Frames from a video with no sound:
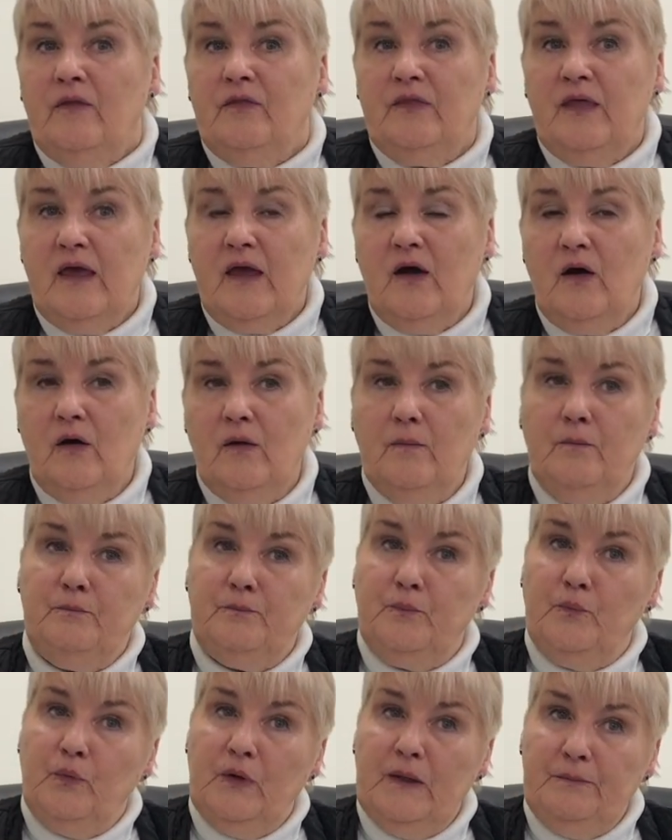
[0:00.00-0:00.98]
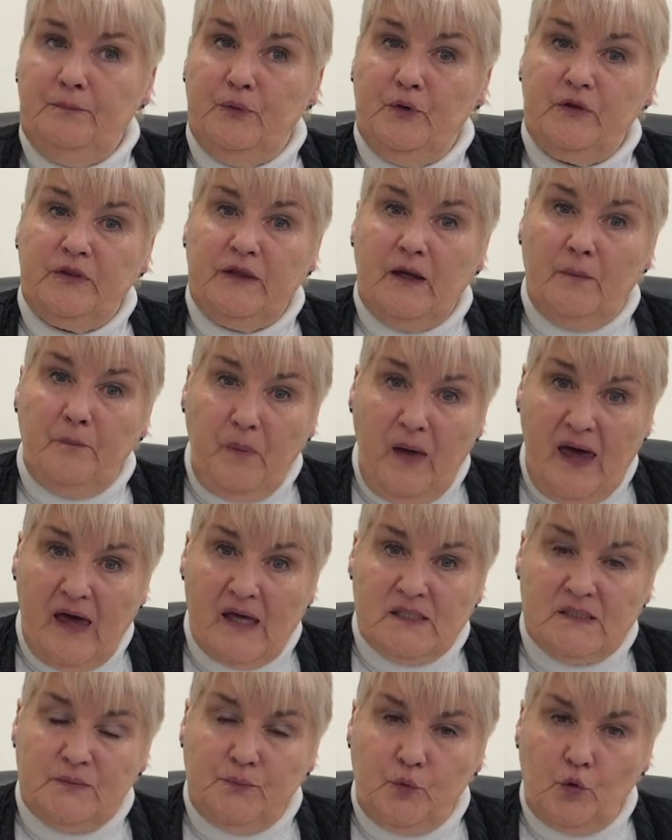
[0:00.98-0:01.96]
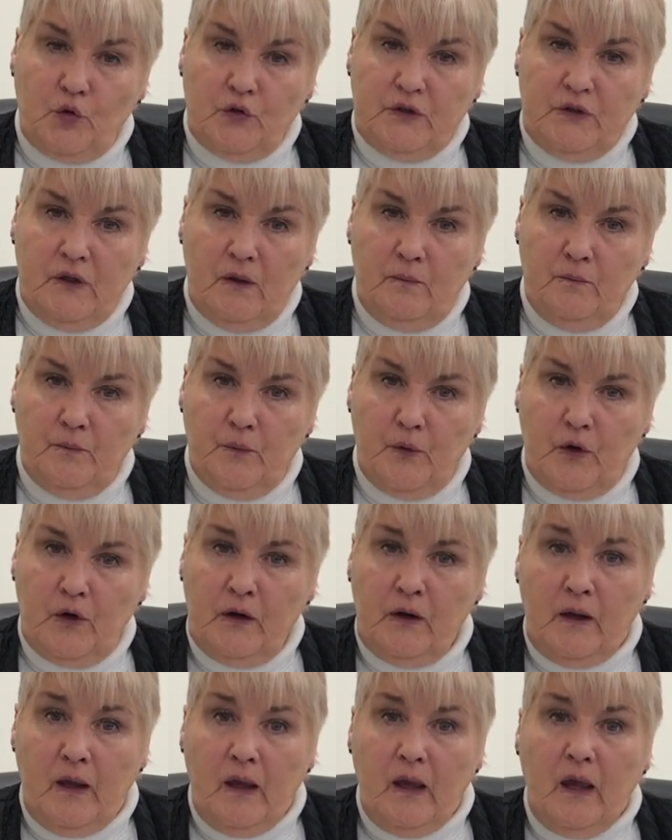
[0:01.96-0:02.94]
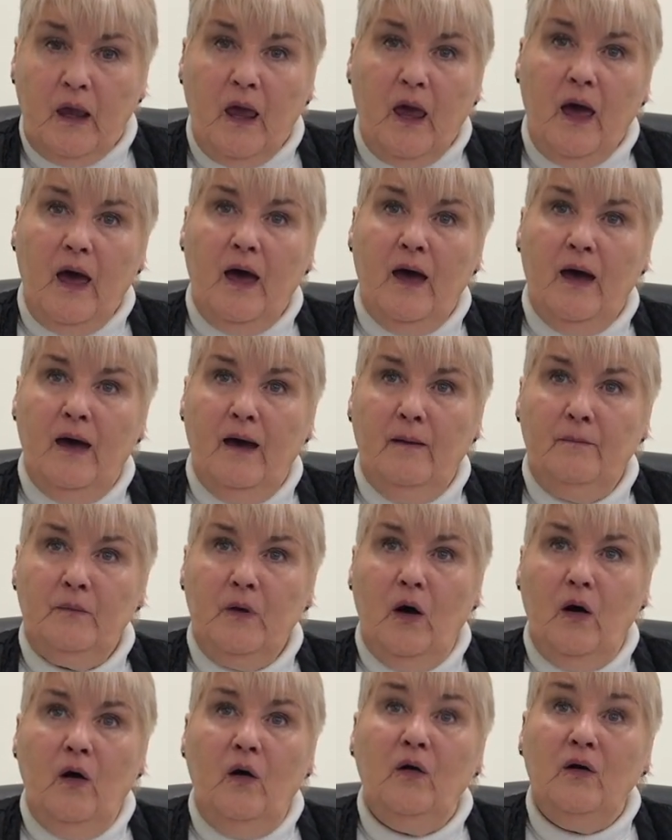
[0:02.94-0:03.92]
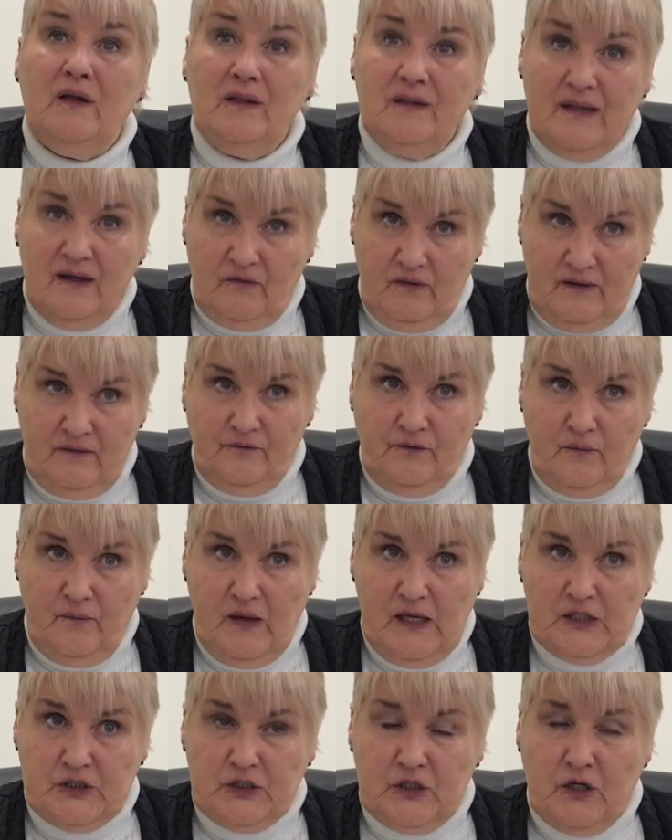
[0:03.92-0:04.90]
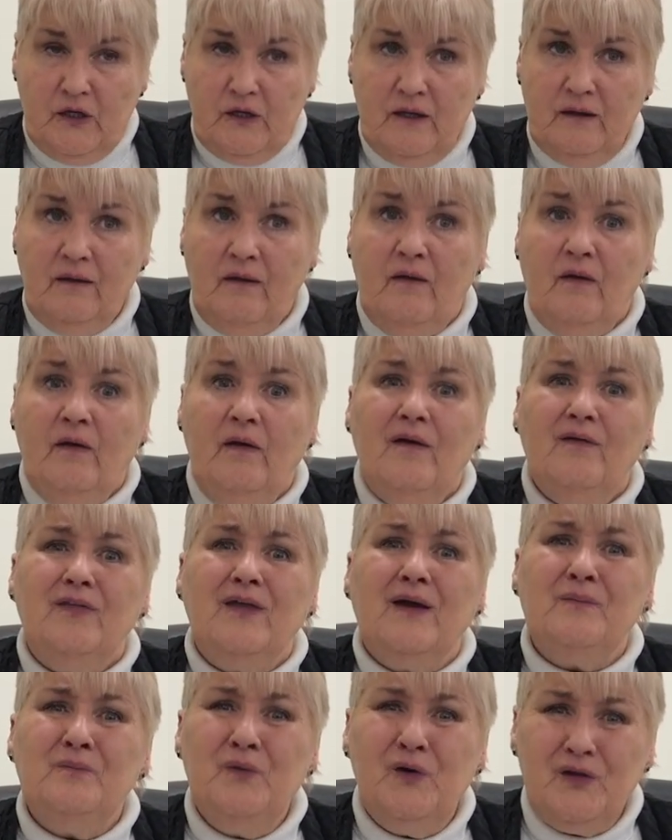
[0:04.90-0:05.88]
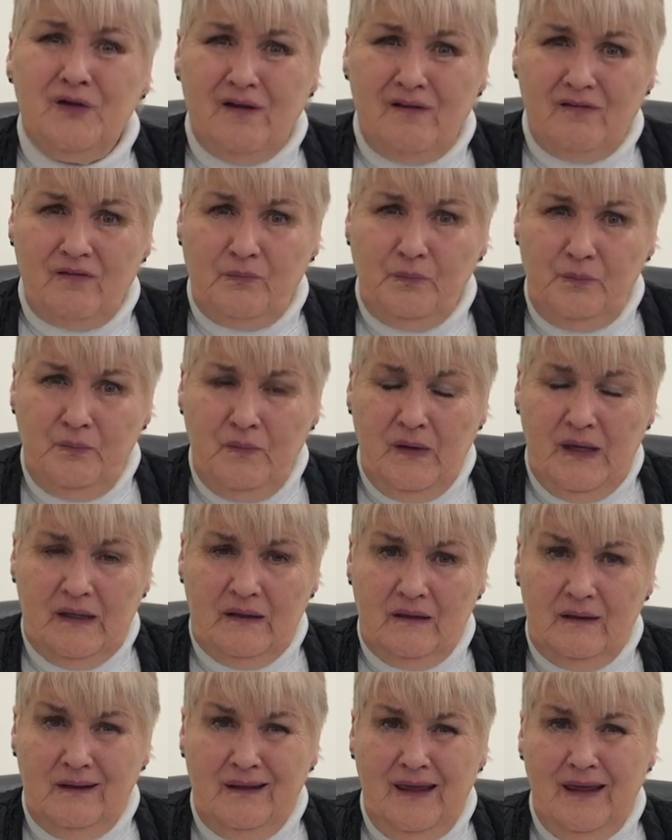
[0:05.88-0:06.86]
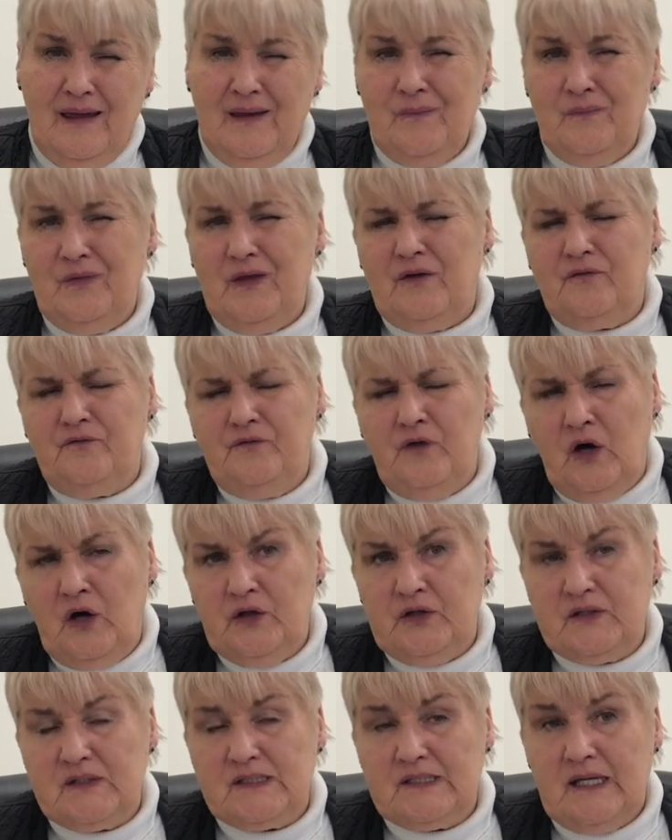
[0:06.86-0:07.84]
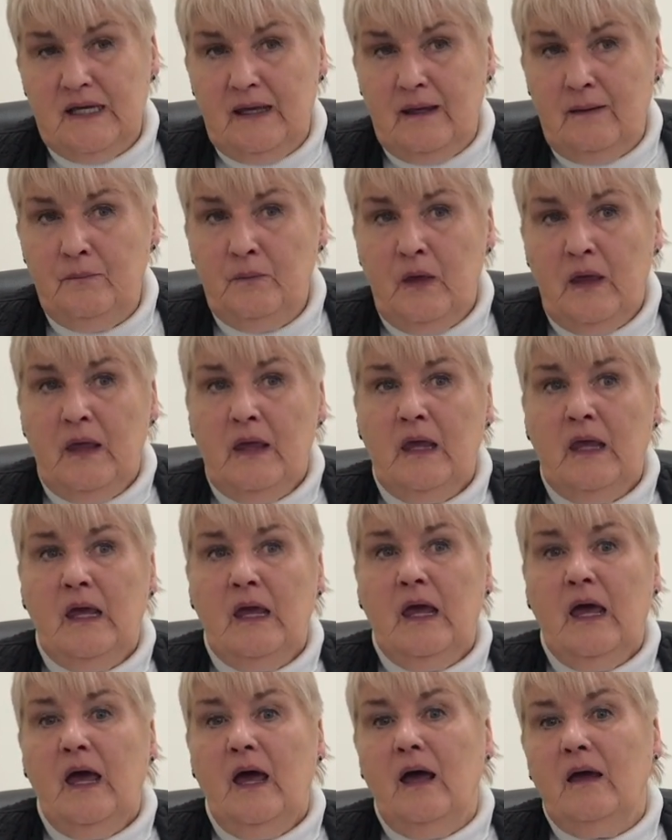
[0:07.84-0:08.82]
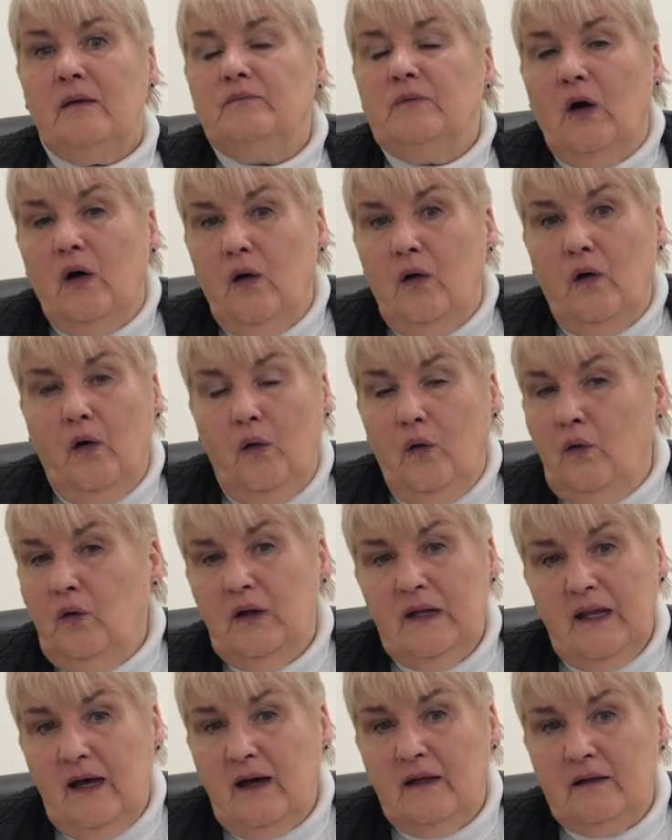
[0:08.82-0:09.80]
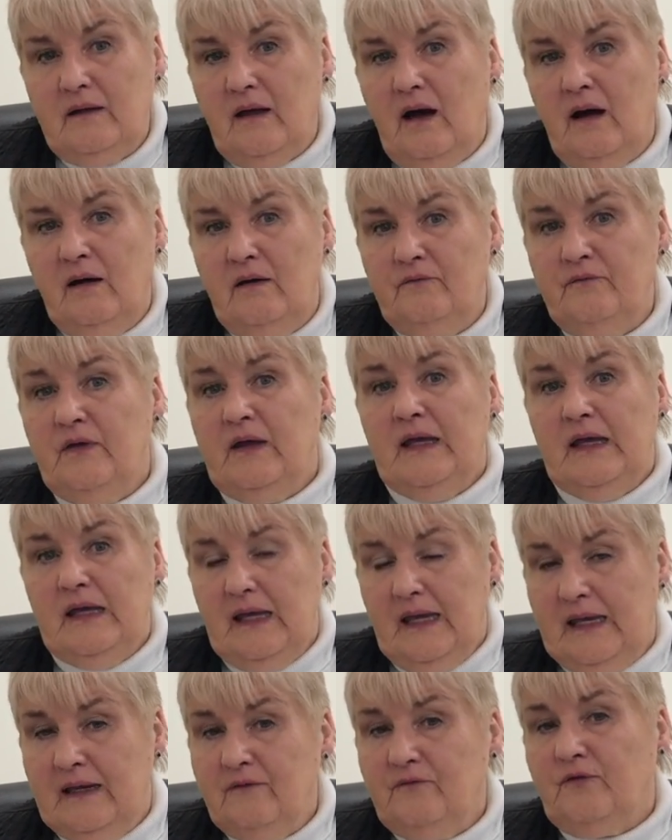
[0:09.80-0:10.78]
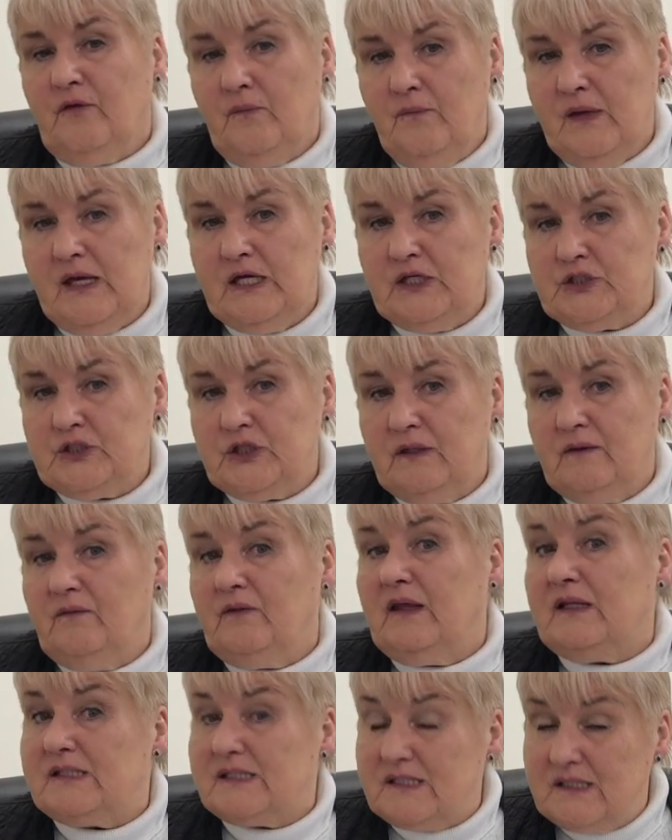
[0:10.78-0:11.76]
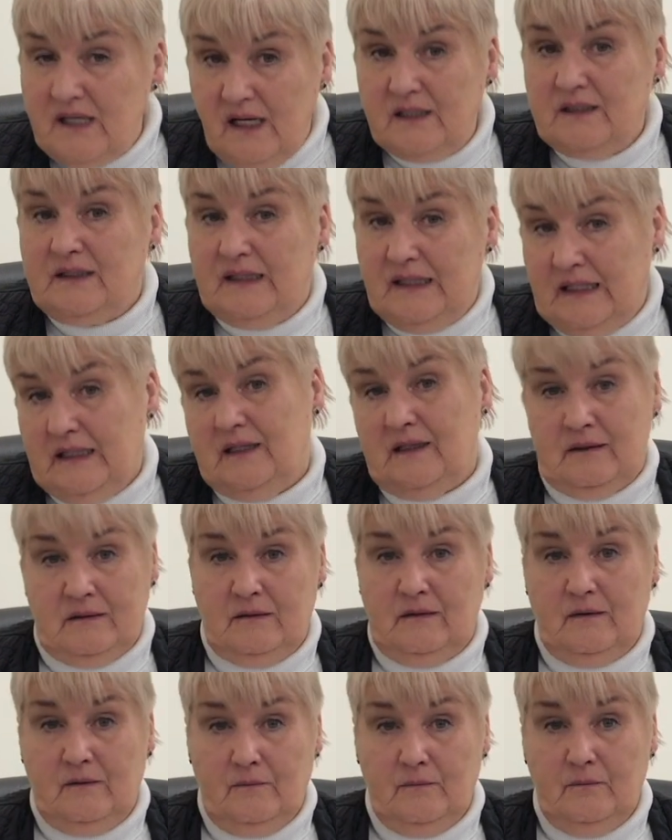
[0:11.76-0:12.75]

they will put their passport number, um, all their information on it, their mother's maiden name, their father's name, a, whole lot of information that's not needed.